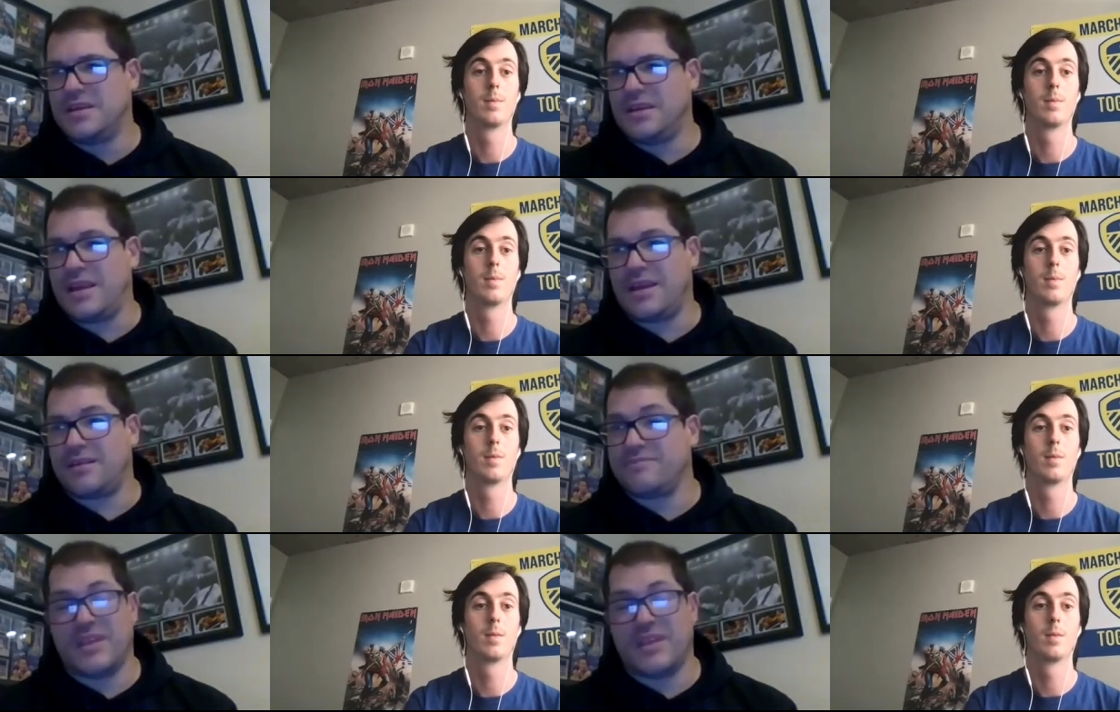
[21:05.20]
Speaker 1: yeah,
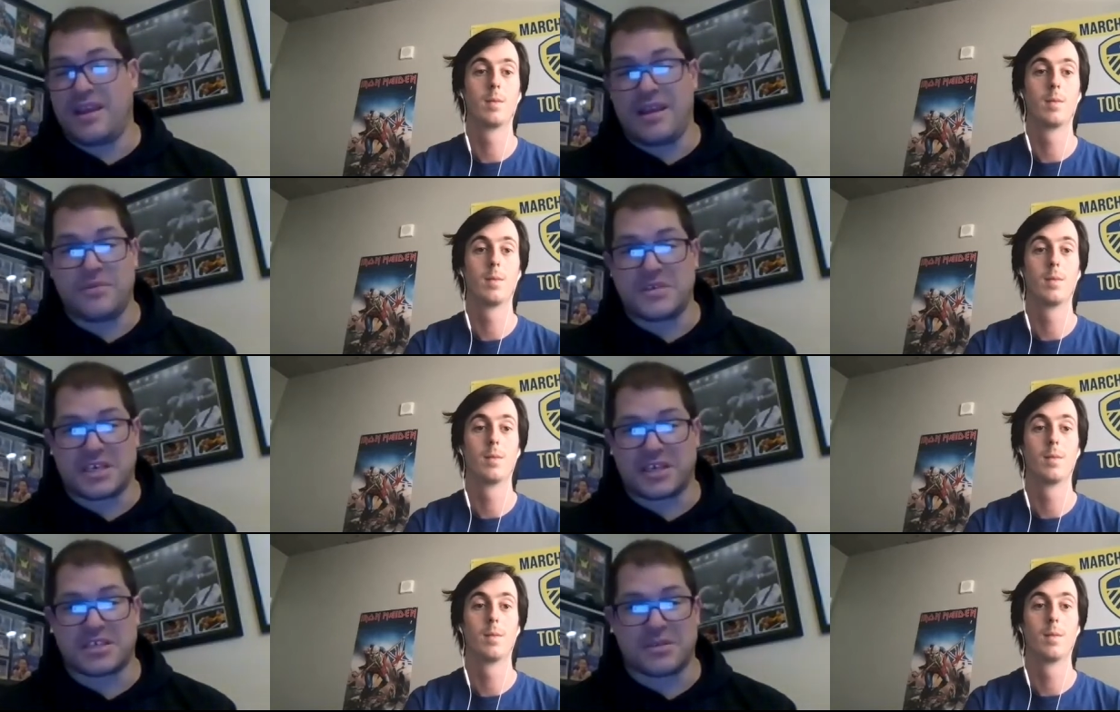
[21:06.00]
he, he, was
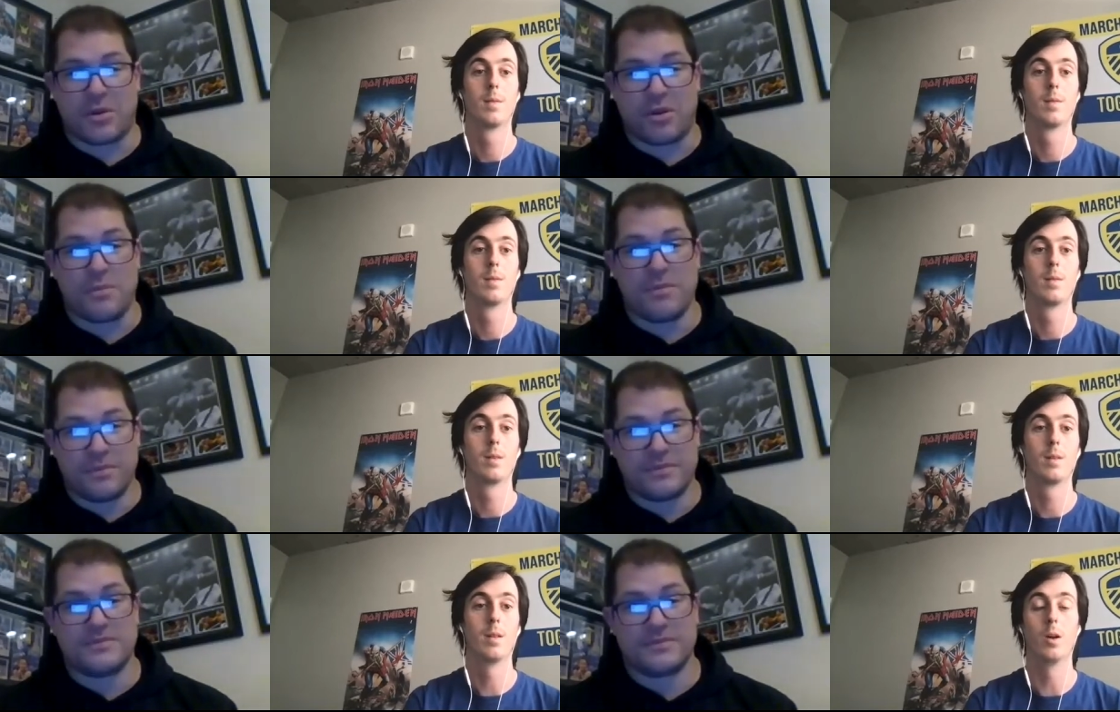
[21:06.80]
just superb.
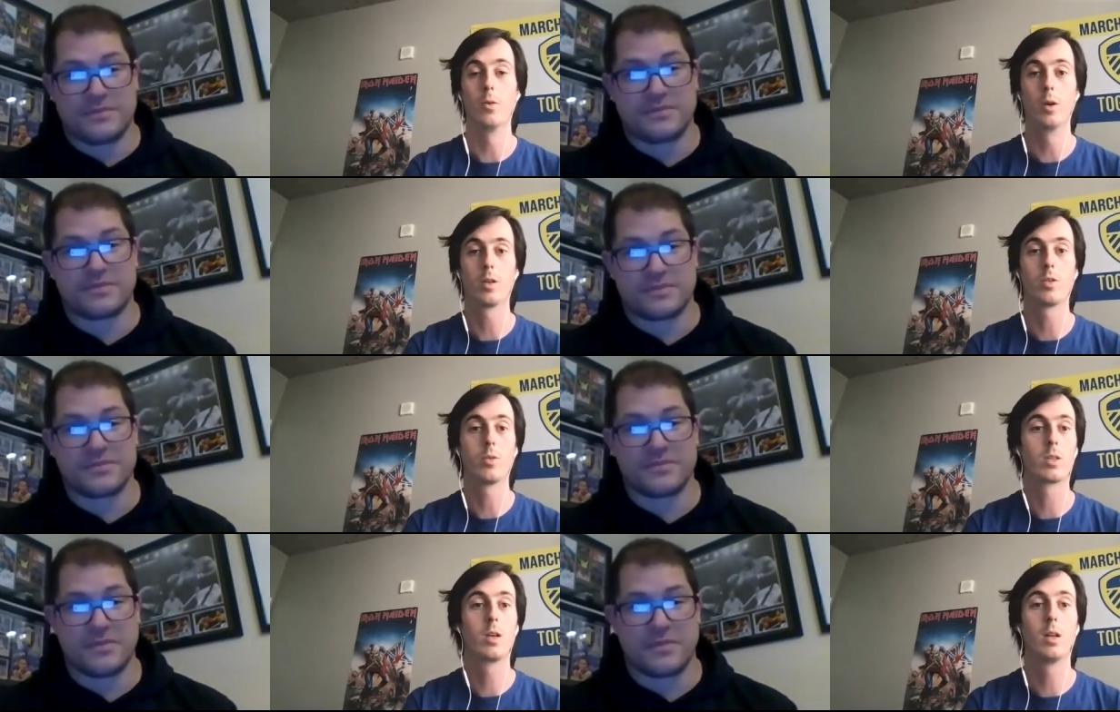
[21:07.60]
Speaker 2: No, Raza
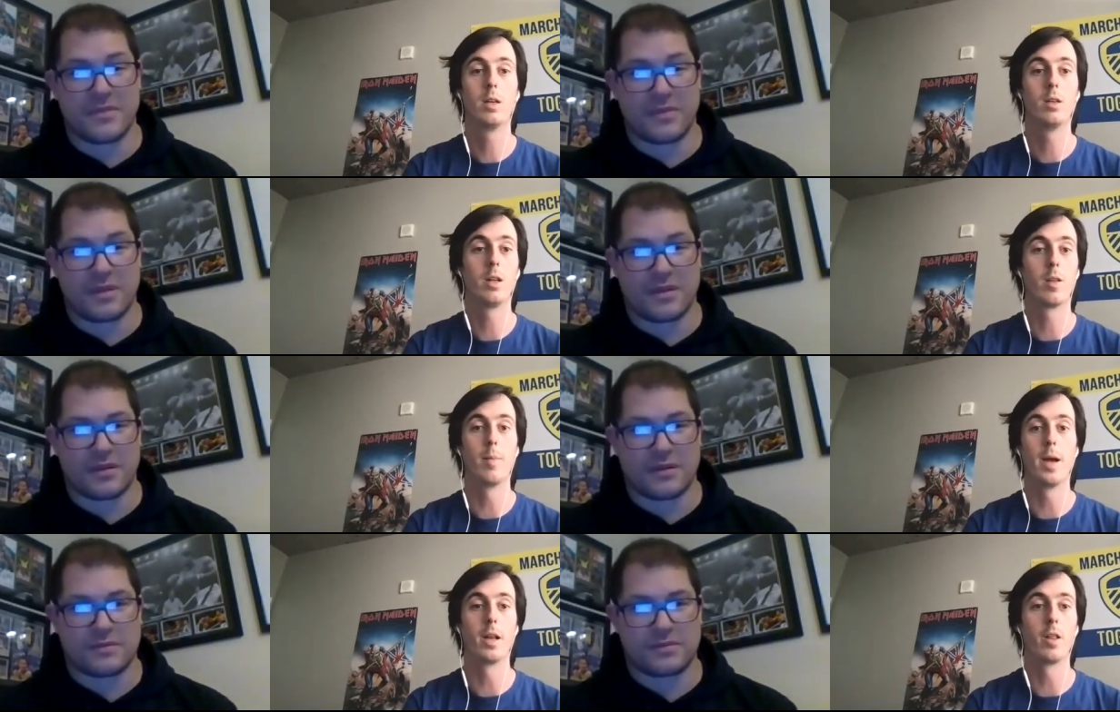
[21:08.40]
was clearly
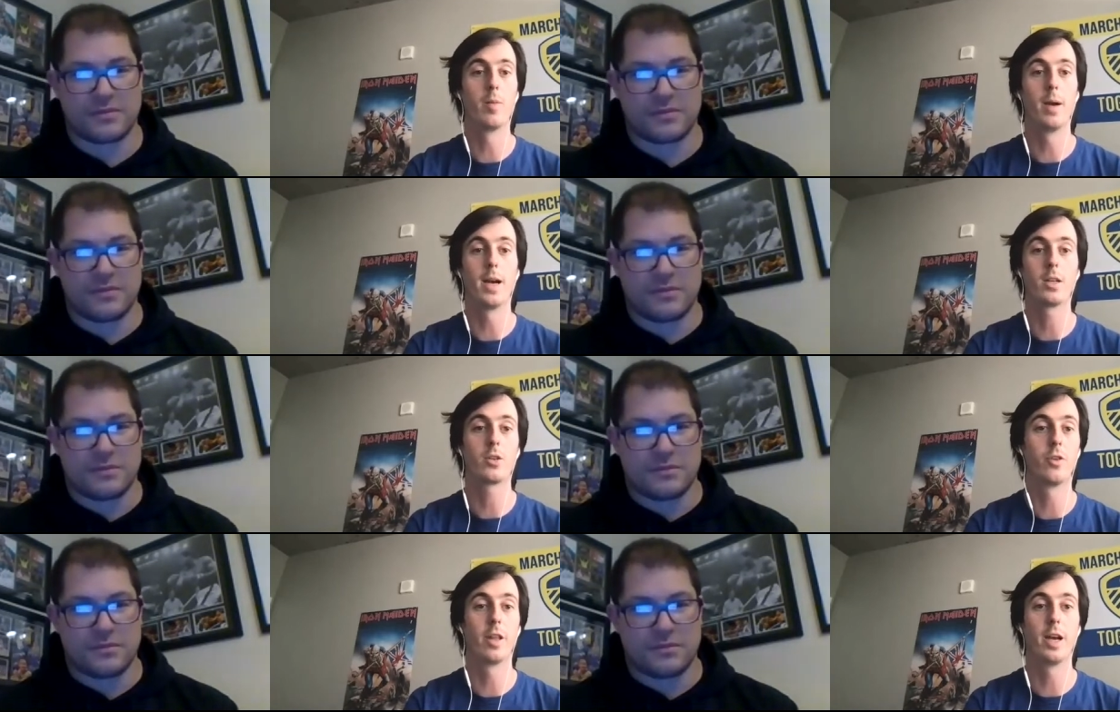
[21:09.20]
the man of the match
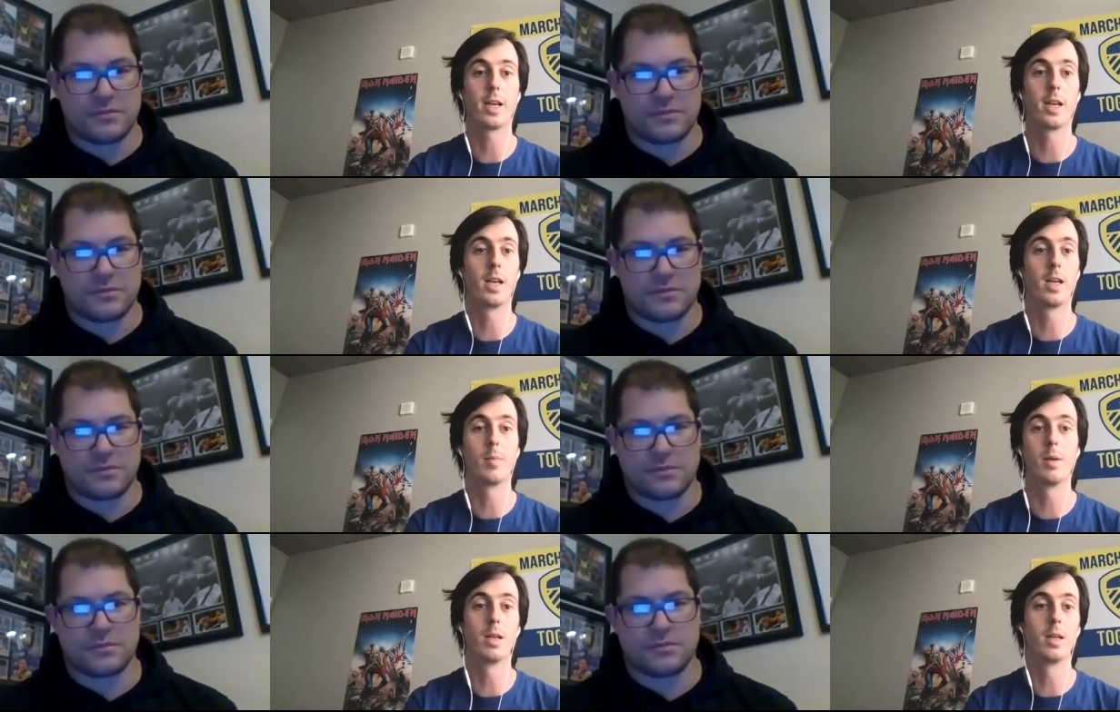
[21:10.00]
for that
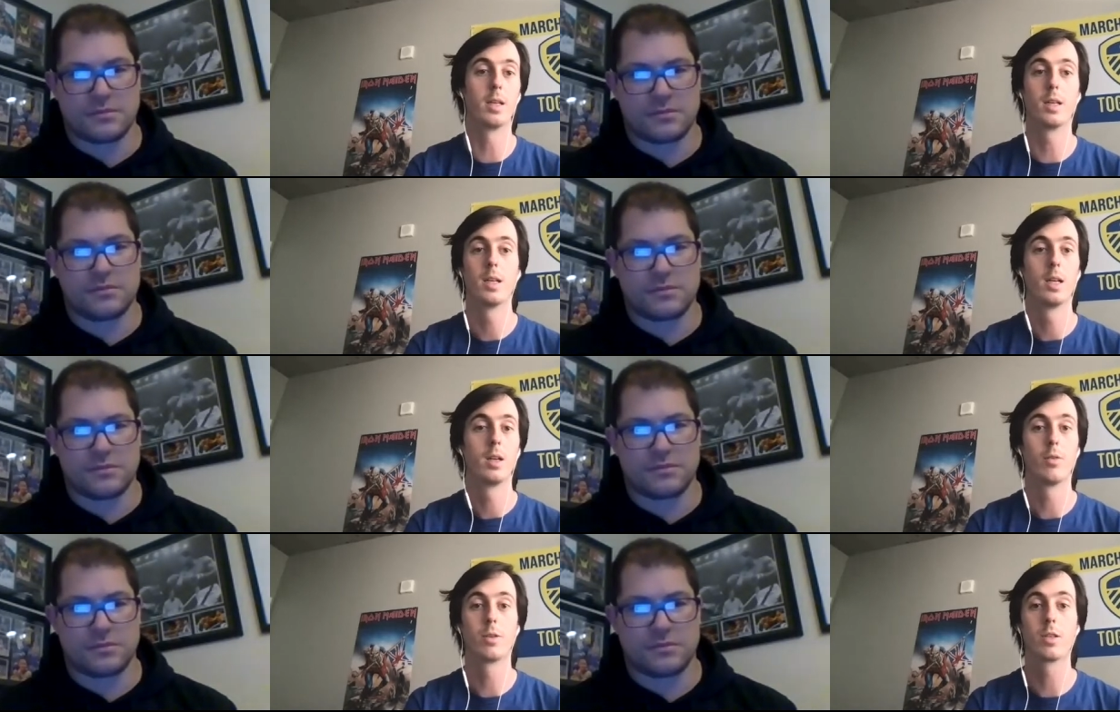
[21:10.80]
game,
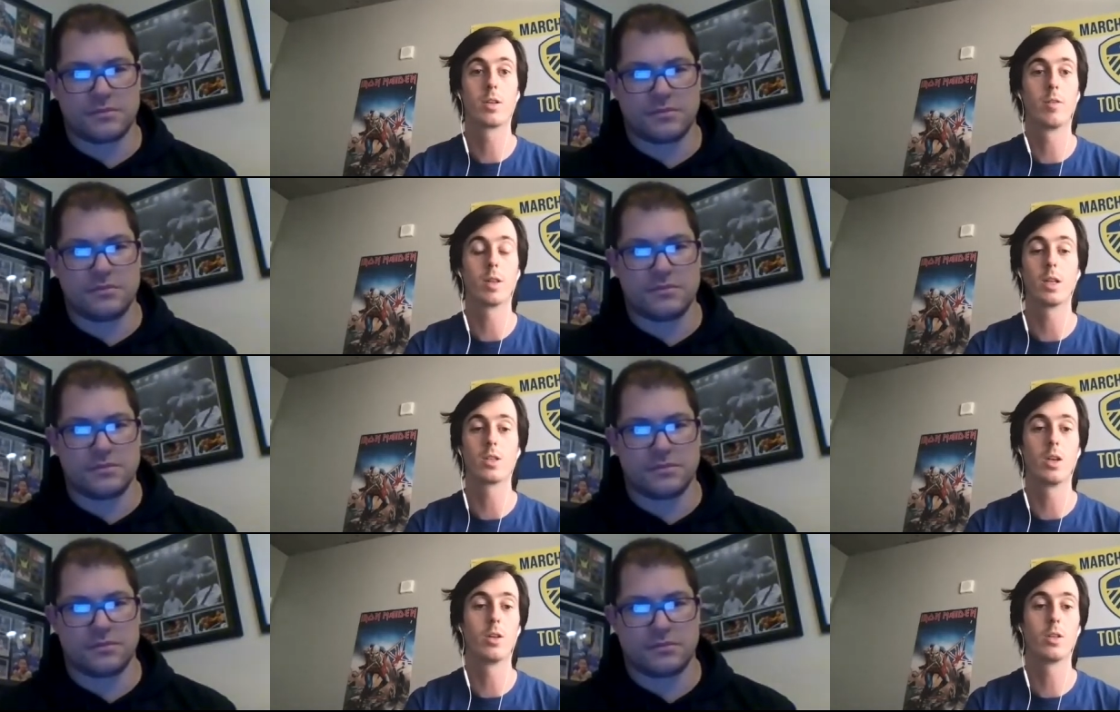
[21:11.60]
and deservingly
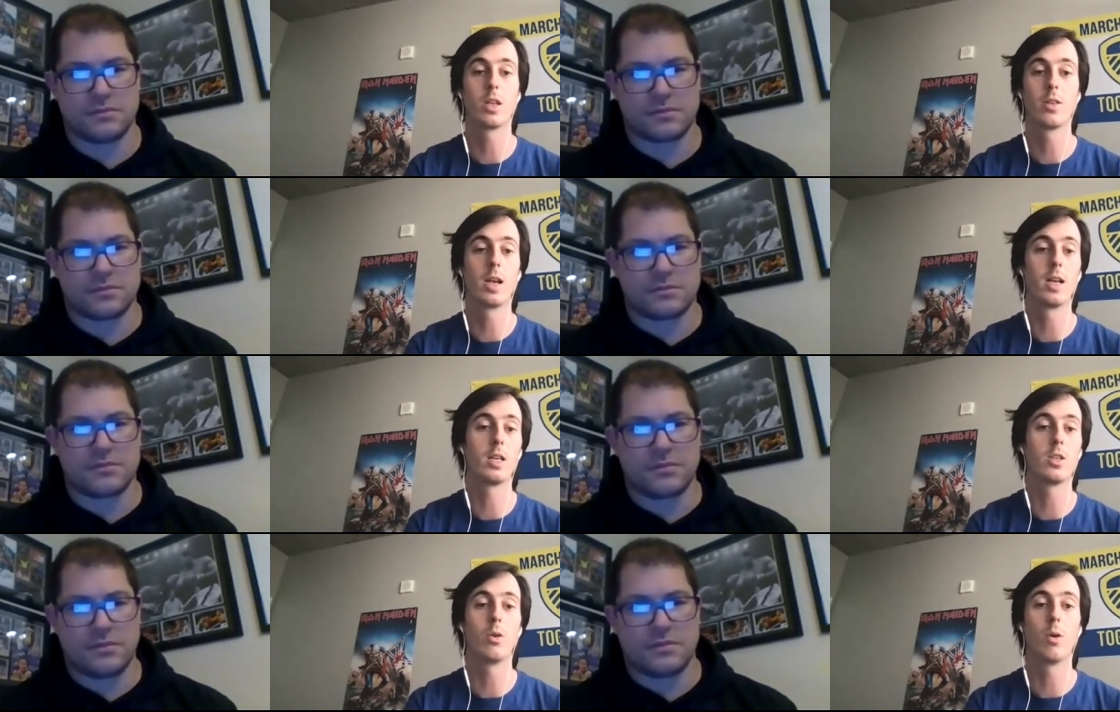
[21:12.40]
so. You said the
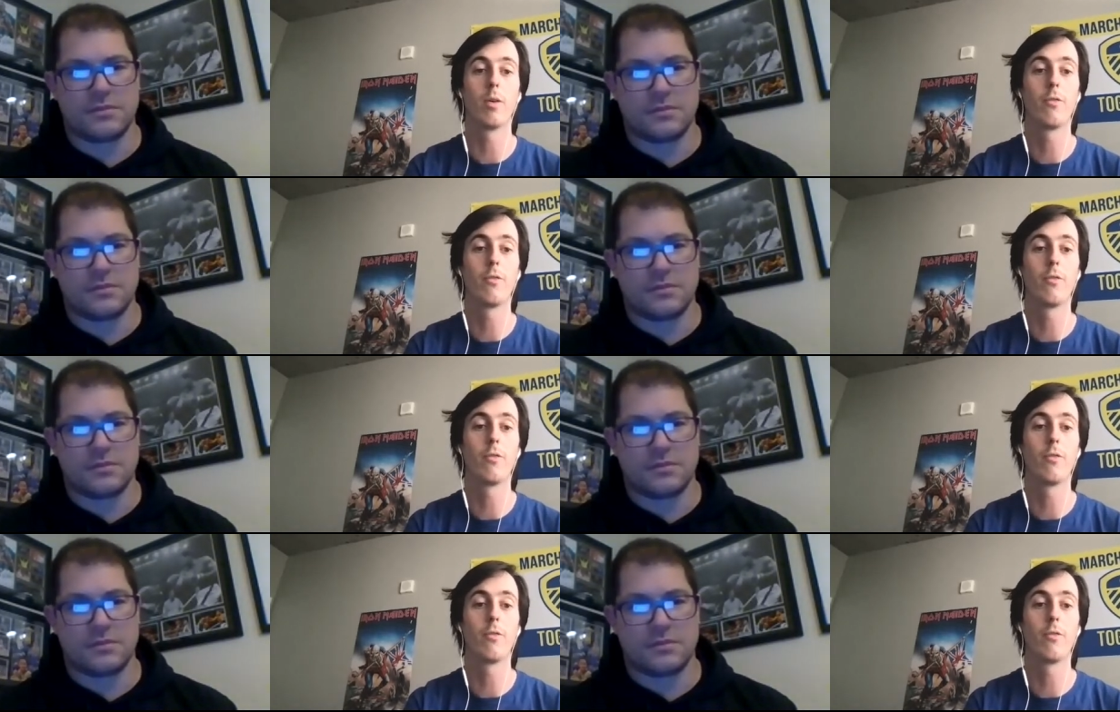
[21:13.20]
82 off